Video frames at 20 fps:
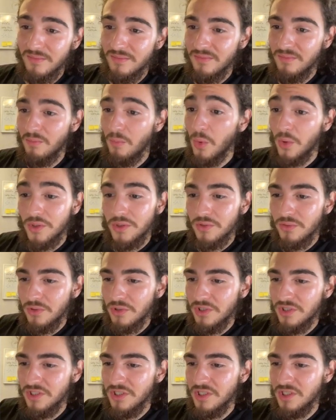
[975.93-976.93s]
more
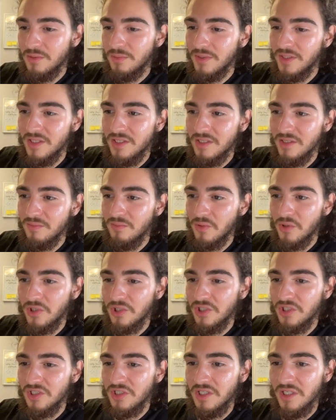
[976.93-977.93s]
sources, but this is more
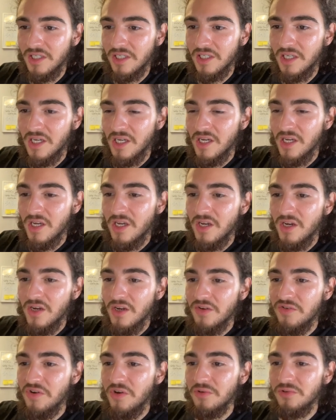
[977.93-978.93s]
just like
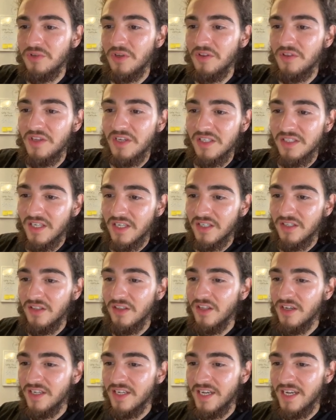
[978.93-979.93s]
notes on things I could
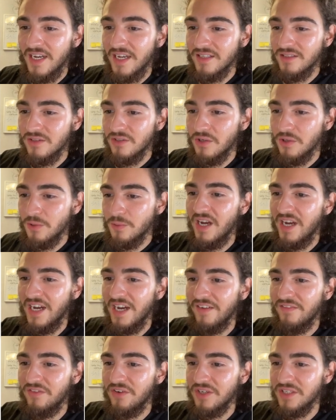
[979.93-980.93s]
look at. So I
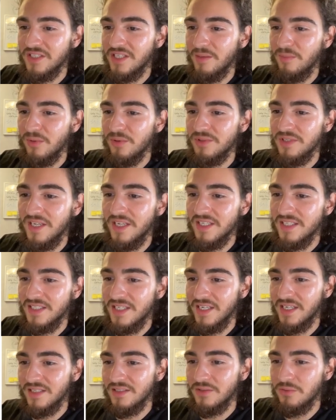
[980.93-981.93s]
have, for example, data
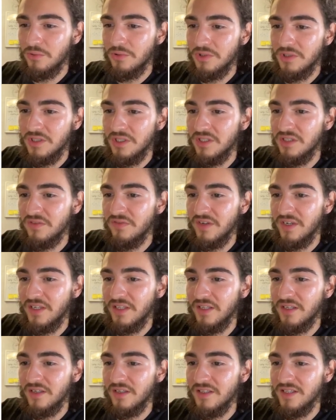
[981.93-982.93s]
science sources. If I
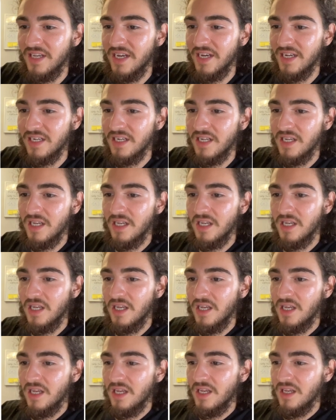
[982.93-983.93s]
click on that,
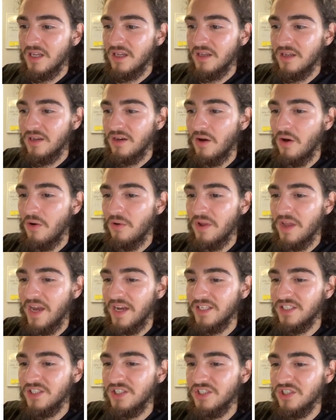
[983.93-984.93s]
oh
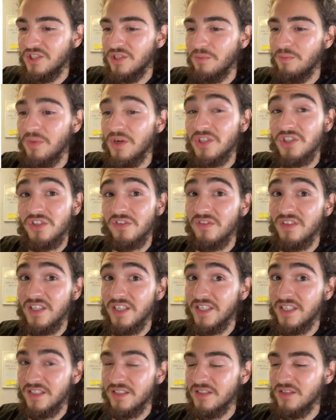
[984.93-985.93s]
yeah, it's just a bunch of
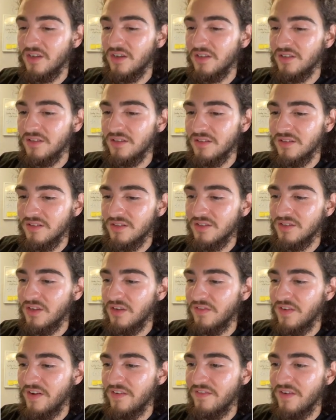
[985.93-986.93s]
links on
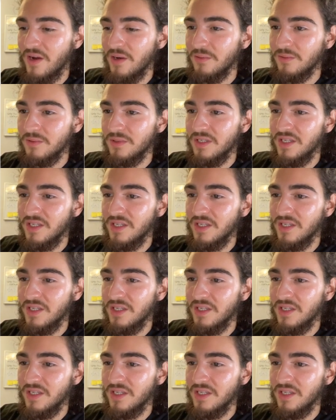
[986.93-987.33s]
stuff I found